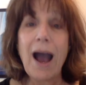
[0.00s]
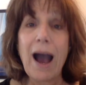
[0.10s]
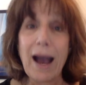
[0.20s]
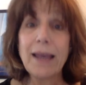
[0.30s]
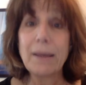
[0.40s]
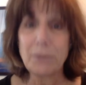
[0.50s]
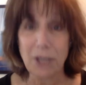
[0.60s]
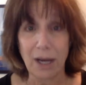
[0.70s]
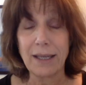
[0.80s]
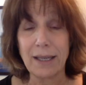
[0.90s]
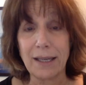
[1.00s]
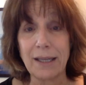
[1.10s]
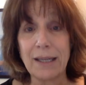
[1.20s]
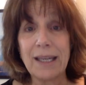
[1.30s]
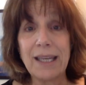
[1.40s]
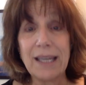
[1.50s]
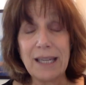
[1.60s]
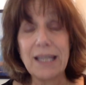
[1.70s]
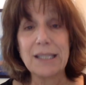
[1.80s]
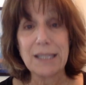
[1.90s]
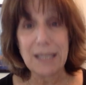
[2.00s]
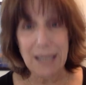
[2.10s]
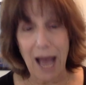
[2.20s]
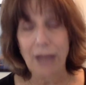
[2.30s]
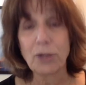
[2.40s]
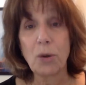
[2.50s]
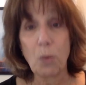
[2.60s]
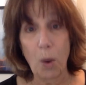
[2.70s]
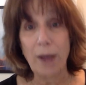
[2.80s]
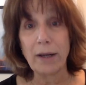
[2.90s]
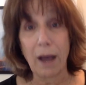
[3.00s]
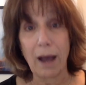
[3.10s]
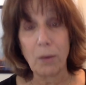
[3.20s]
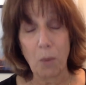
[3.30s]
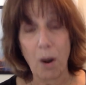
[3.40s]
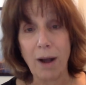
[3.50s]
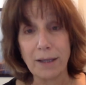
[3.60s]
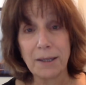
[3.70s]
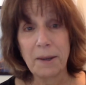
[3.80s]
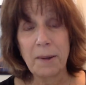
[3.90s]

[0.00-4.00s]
I am talking, it is not what I want.